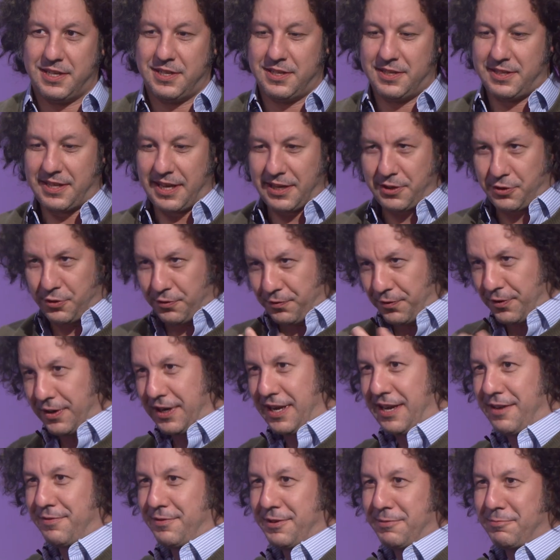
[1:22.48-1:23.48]
Thank you for
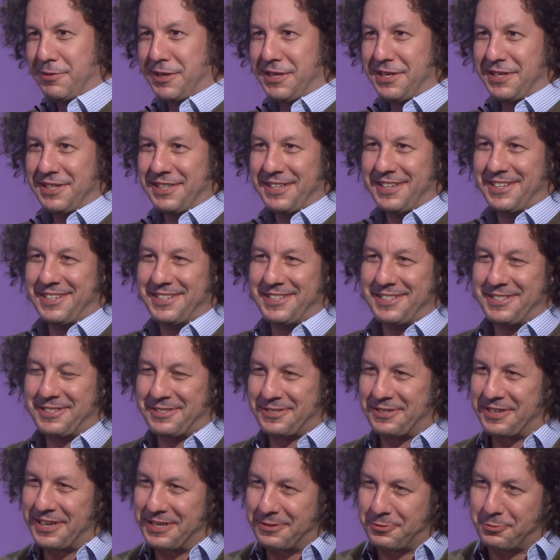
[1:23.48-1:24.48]
having me. It's
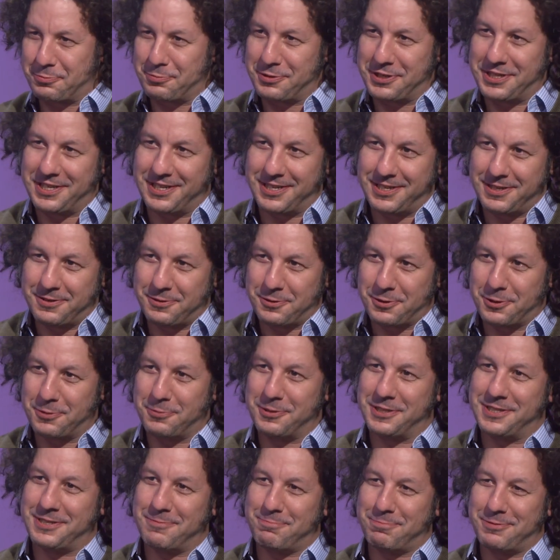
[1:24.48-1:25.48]
great to be here.
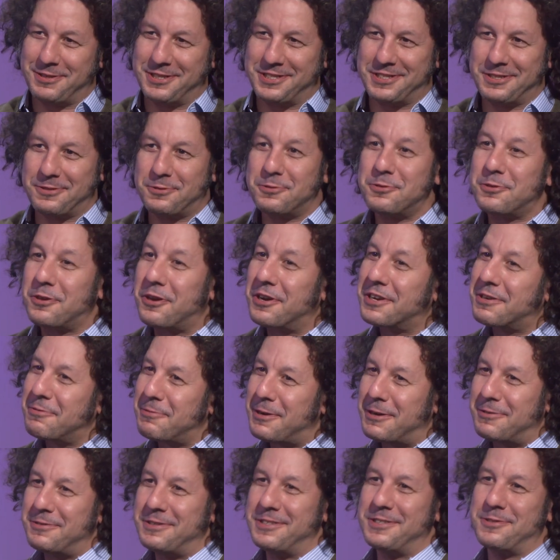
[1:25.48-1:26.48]
Always a pleasure to talk
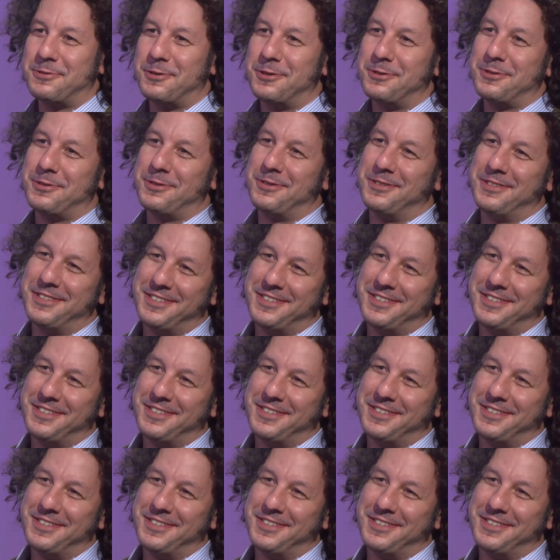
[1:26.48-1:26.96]
about research.